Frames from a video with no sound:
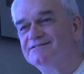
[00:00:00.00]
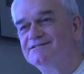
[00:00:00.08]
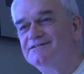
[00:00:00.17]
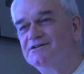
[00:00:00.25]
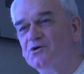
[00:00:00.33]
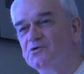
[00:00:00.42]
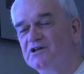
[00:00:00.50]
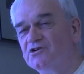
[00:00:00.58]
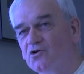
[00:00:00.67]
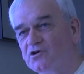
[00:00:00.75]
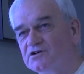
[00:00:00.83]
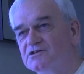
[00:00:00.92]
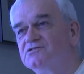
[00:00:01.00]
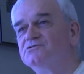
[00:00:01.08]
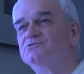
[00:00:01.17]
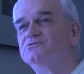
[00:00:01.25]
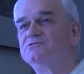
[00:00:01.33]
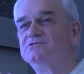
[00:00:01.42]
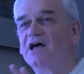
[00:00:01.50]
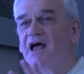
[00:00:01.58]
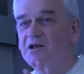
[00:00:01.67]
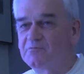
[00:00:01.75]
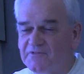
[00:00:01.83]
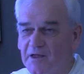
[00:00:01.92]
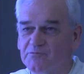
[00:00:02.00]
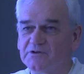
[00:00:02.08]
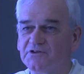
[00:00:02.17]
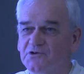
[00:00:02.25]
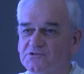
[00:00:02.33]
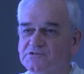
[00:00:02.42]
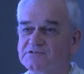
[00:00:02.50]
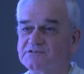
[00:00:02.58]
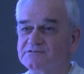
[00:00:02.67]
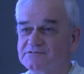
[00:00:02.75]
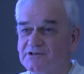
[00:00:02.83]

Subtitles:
yeah, you know, in order to help them with those